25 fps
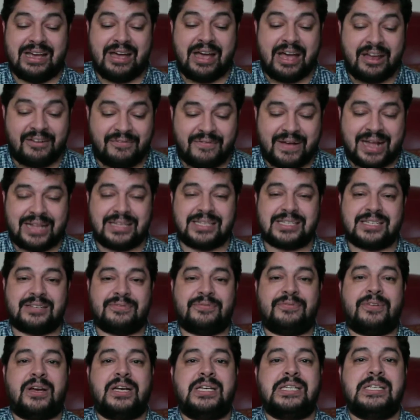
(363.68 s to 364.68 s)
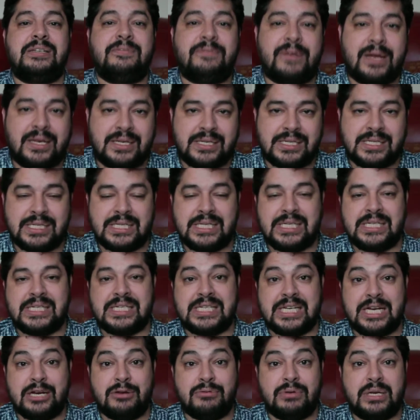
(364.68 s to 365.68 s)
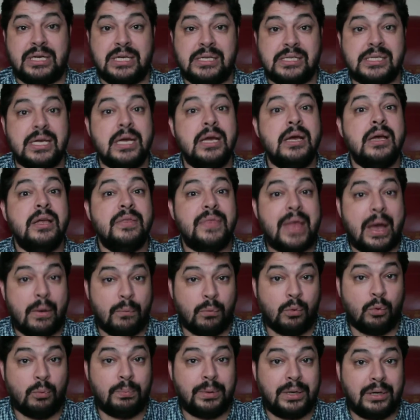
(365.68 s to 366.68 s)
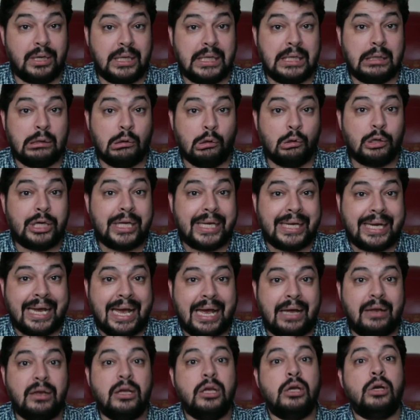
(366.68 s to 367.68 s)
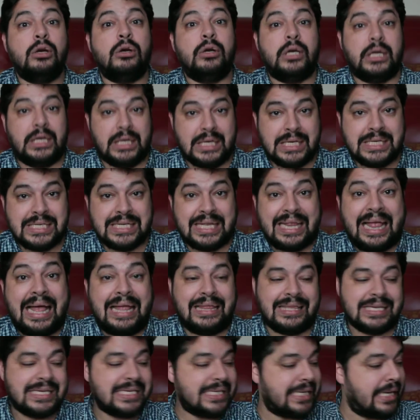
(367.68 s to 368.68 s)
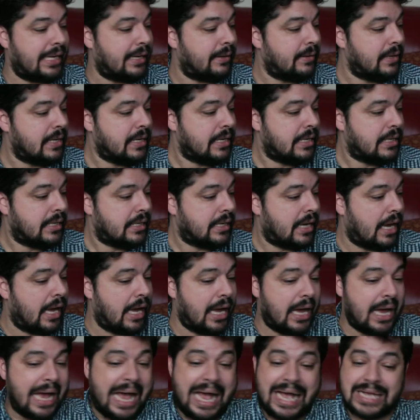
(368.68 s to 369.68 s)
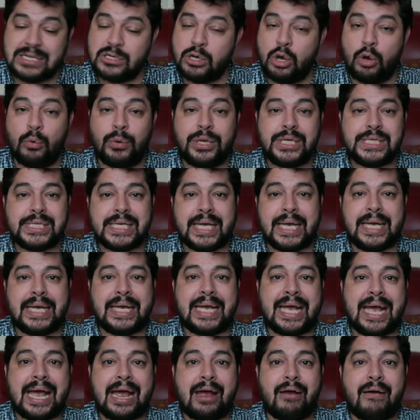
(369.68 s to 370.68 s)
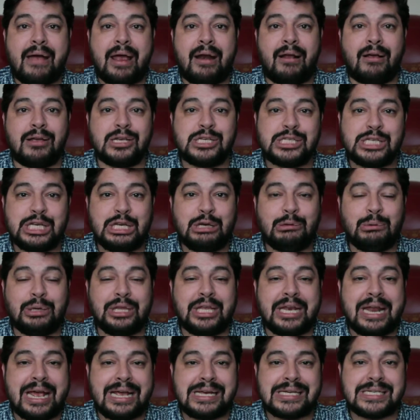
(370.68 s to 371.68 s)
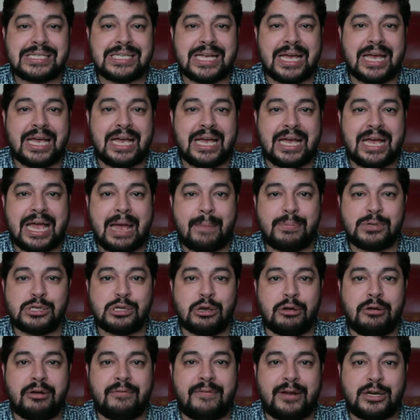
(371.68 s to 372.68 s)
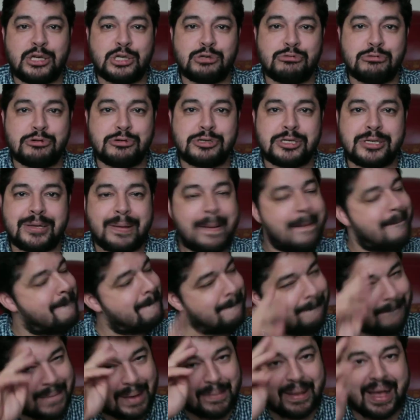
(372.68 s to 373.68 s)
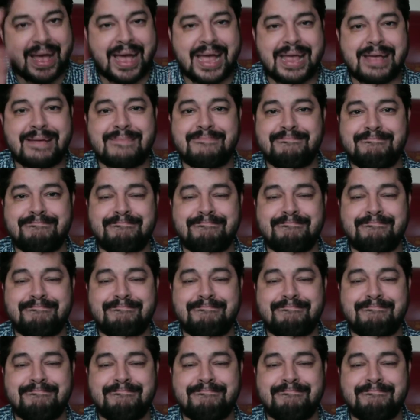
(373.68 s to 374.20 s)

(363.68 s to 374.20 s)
Advanced Fighting Fantasy series that we'll be looking at is Alancia. As always, take care, and I'll see you in the next episode, adventurers. Bye-bye.